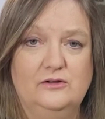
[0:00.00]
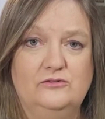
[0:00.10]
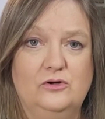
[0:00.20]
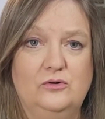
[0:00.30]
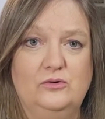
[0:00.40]

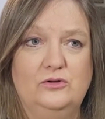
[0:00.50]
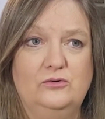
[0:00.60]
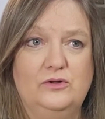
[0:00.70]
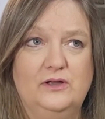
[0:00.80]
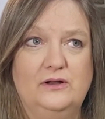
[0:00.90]
So
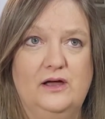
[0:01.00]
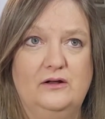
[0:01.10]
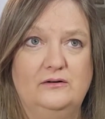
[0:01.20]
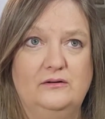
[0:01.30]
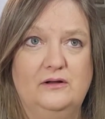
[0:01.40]
you
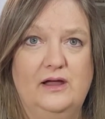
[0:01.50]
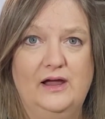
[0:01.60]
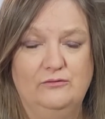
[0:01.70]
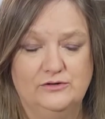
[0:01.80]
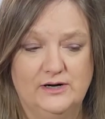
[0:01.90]
cannot
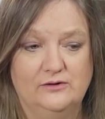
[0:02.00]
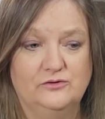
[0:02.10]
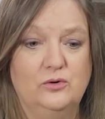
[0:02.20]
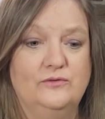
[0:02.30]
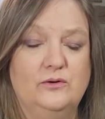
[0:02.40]
average it out.
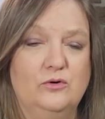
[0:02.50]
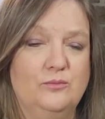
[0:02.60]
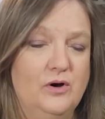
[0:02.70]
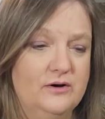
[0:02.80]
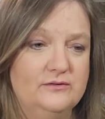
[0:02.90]
So if they were
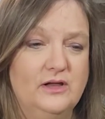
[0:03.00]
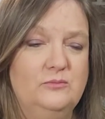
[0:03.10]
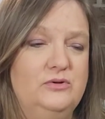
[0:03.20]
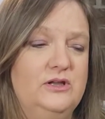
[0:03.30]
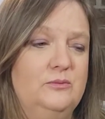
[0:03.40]

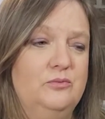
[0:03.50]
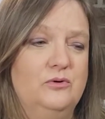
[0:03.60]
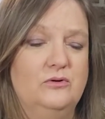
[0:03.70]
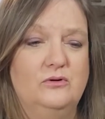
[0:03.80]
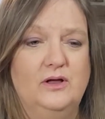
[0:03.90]
part-time
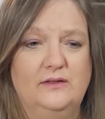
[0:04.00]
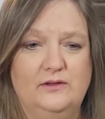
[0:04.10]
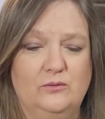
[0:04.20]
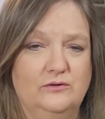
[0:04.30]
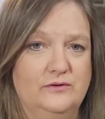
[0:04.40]
people and
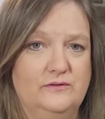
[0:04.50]
they work